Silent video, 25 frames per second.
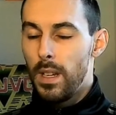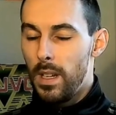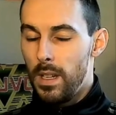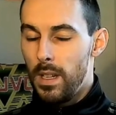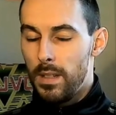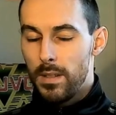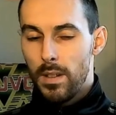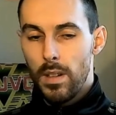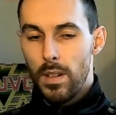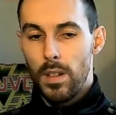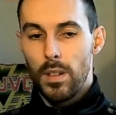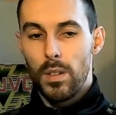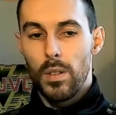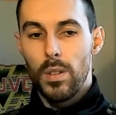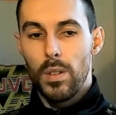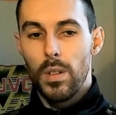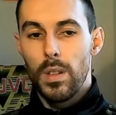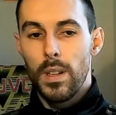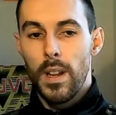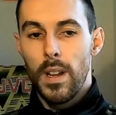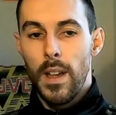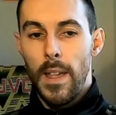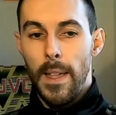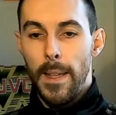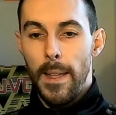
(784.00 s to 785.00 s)
is all
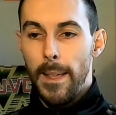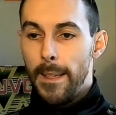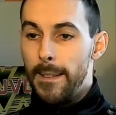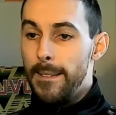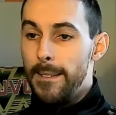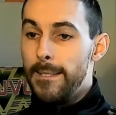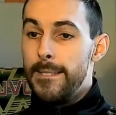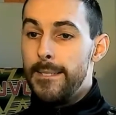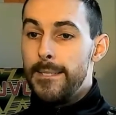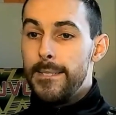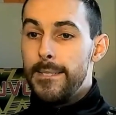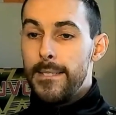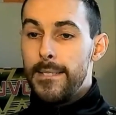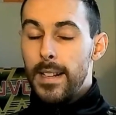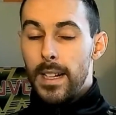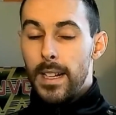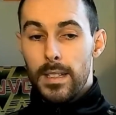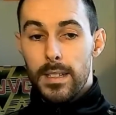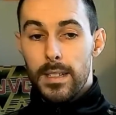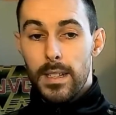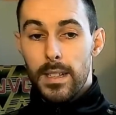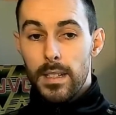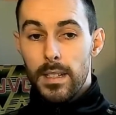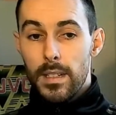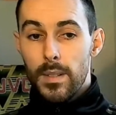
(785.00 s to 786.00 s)
good.
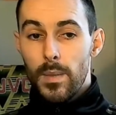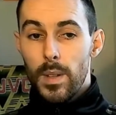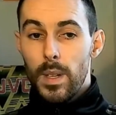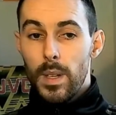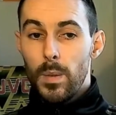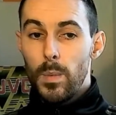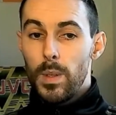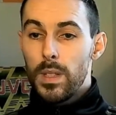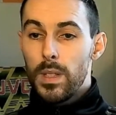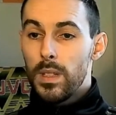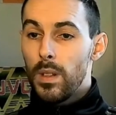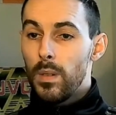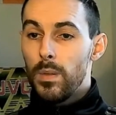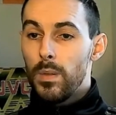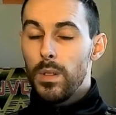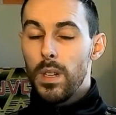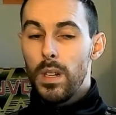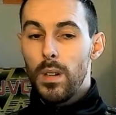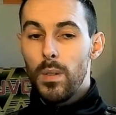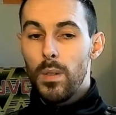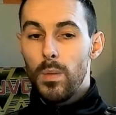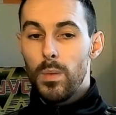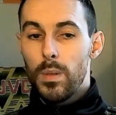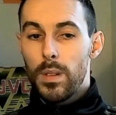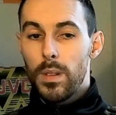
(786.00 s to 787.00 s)
Alternatively, we don't
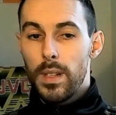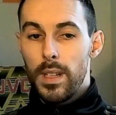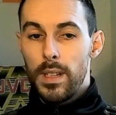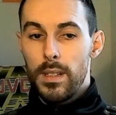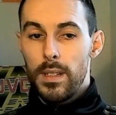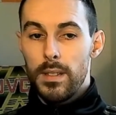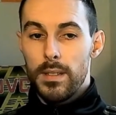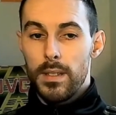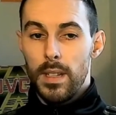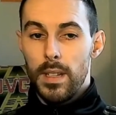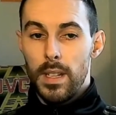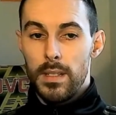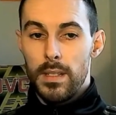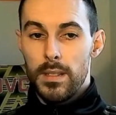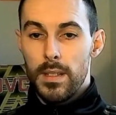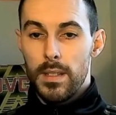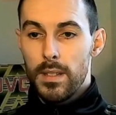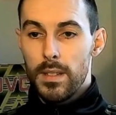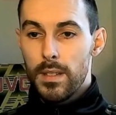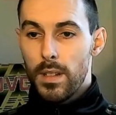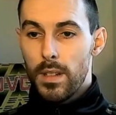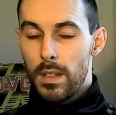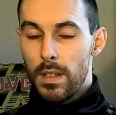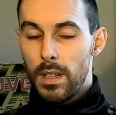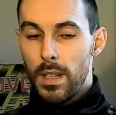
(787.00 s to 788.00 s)
know, is
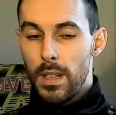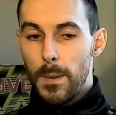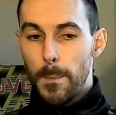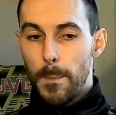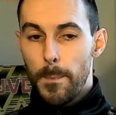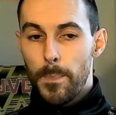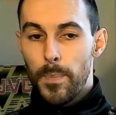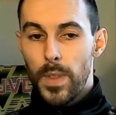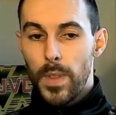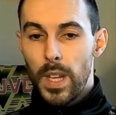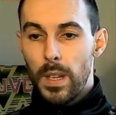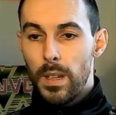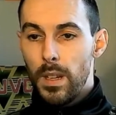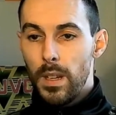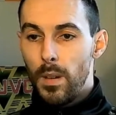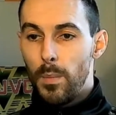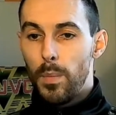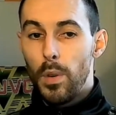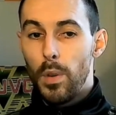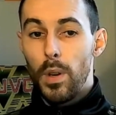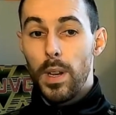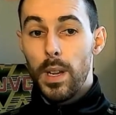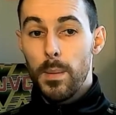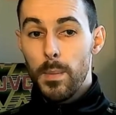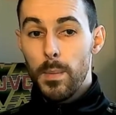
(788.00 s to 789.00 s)
this going to
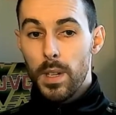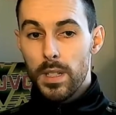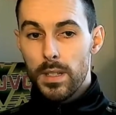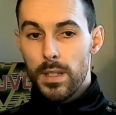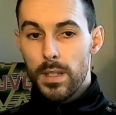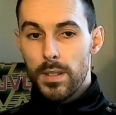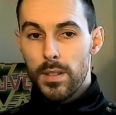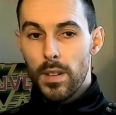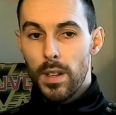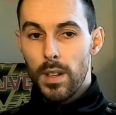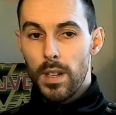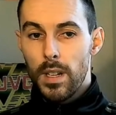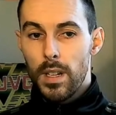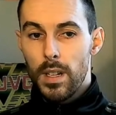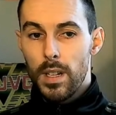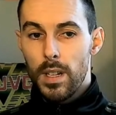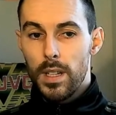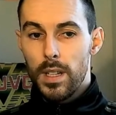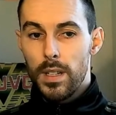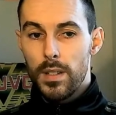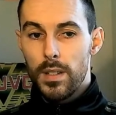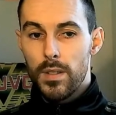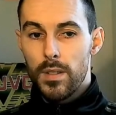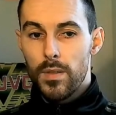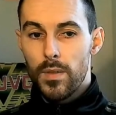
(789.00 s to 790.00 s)
put him on the
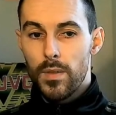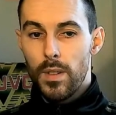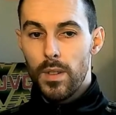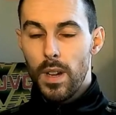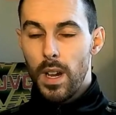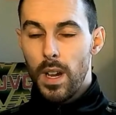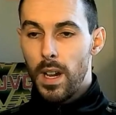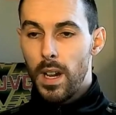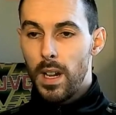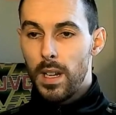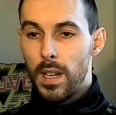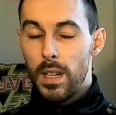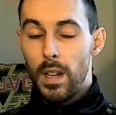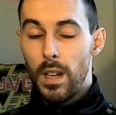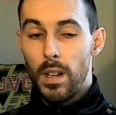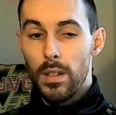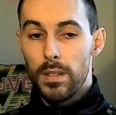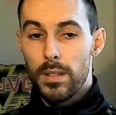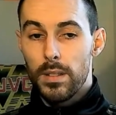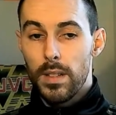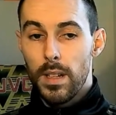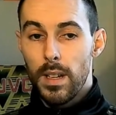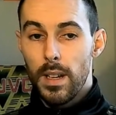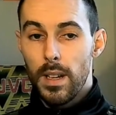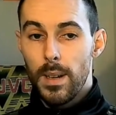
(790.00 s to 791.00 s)
sidelines
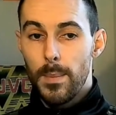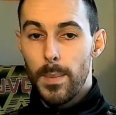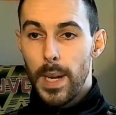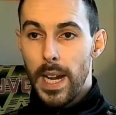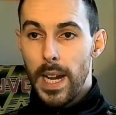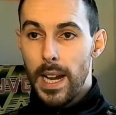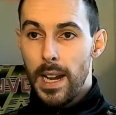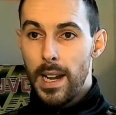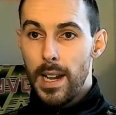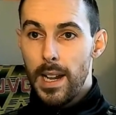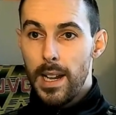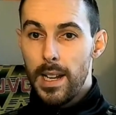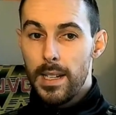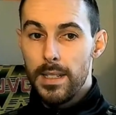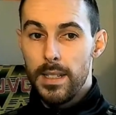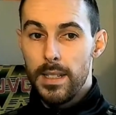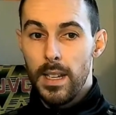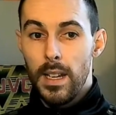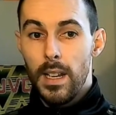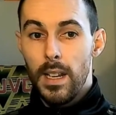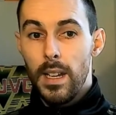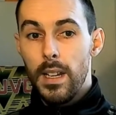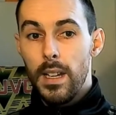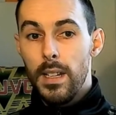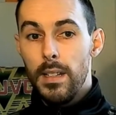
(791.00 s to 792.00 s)
long term, and
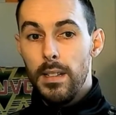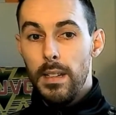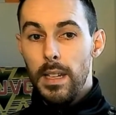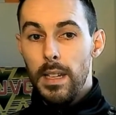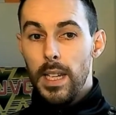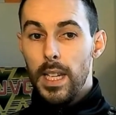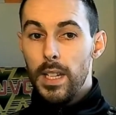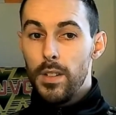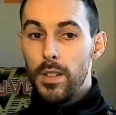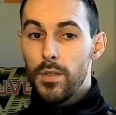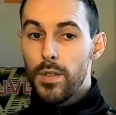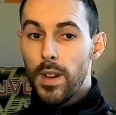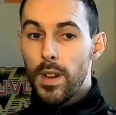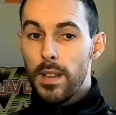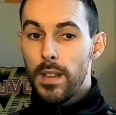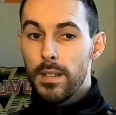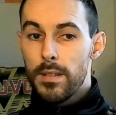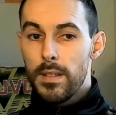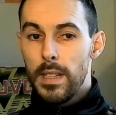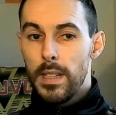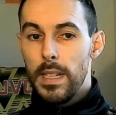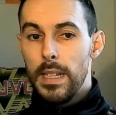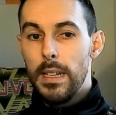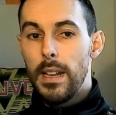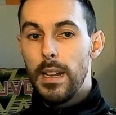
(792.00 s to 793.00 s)
the
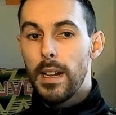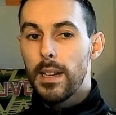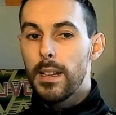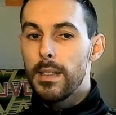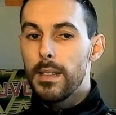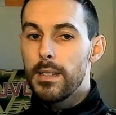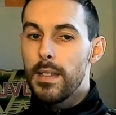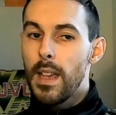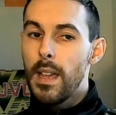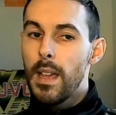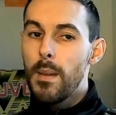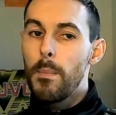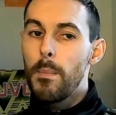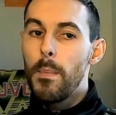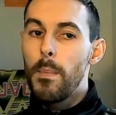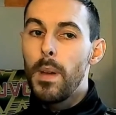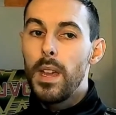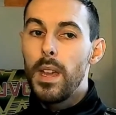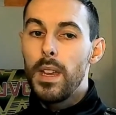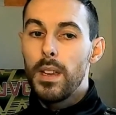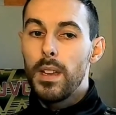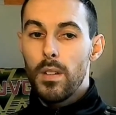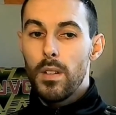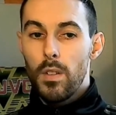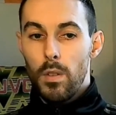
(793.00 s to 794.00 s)
interest in Lacazette
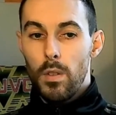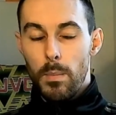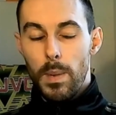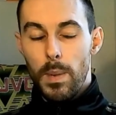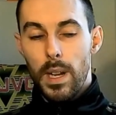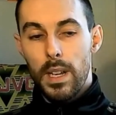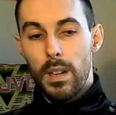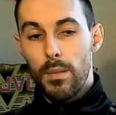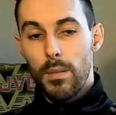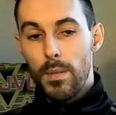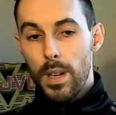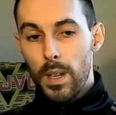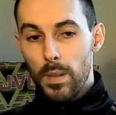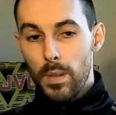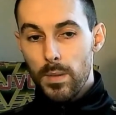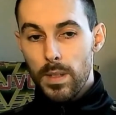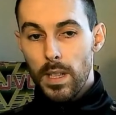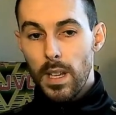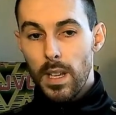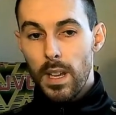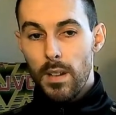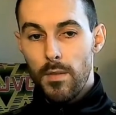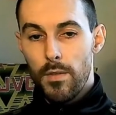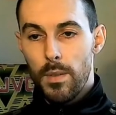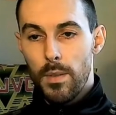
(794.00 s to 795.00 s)
may come back around
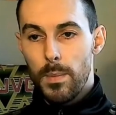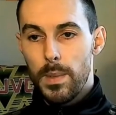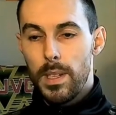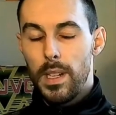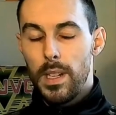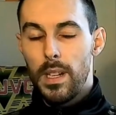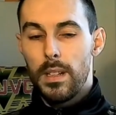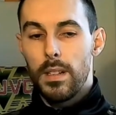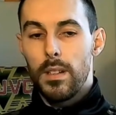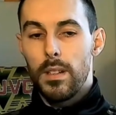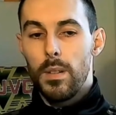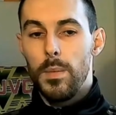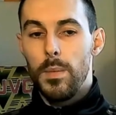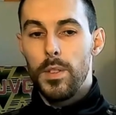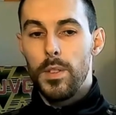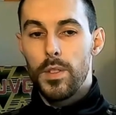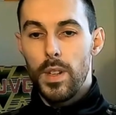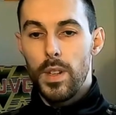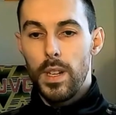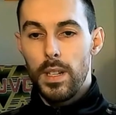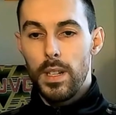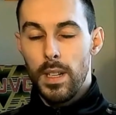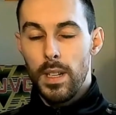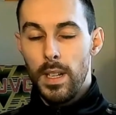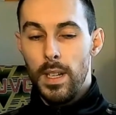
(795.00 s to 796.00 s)
again from Atletico
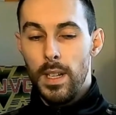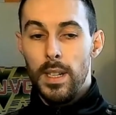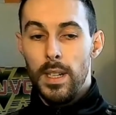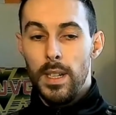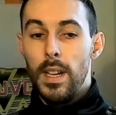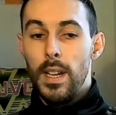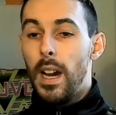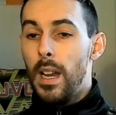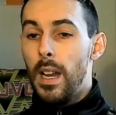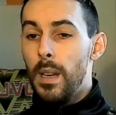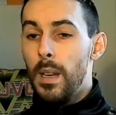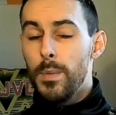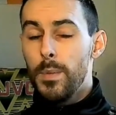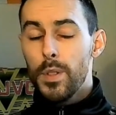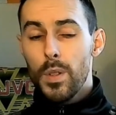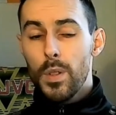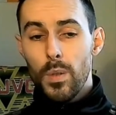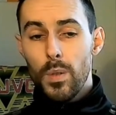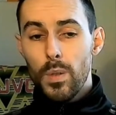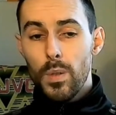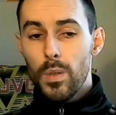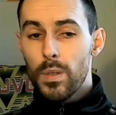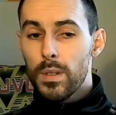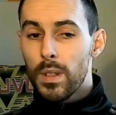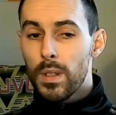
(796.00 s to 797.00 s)
Madrid. And I'm
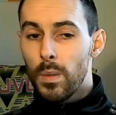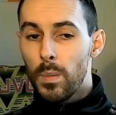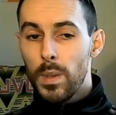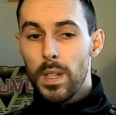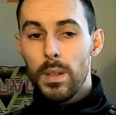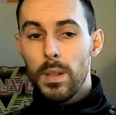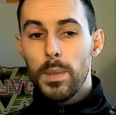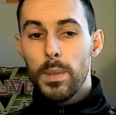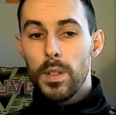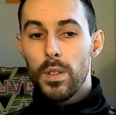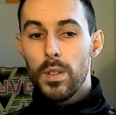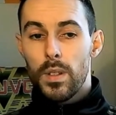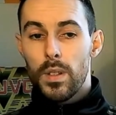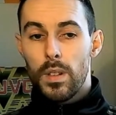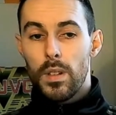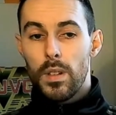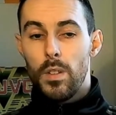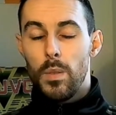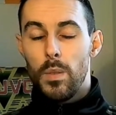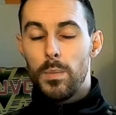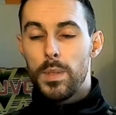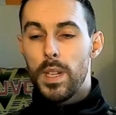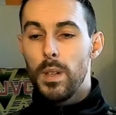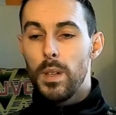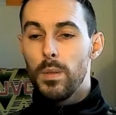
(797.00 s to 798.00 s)
sure, there will be other
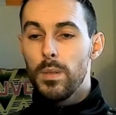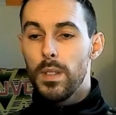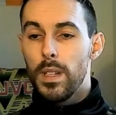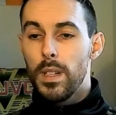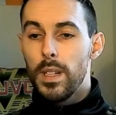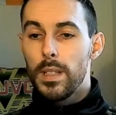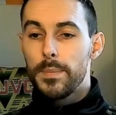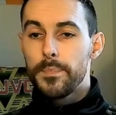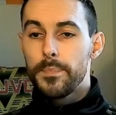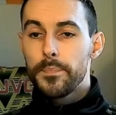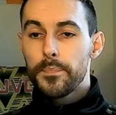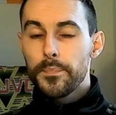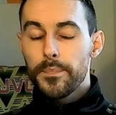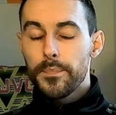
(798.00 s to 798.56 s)
clubs out there.